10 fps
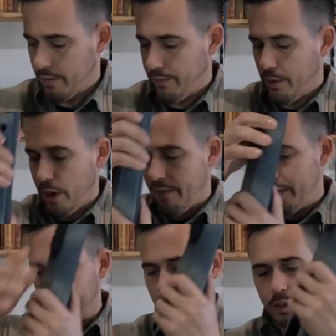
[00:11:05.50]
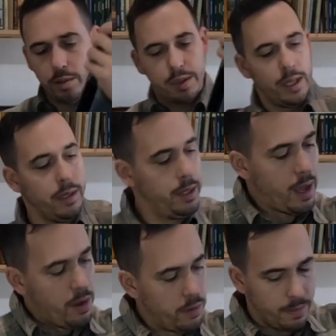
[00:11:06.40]
for everything to settle
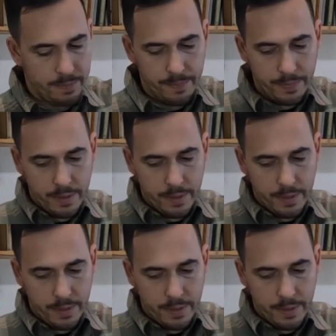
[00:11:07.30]
down.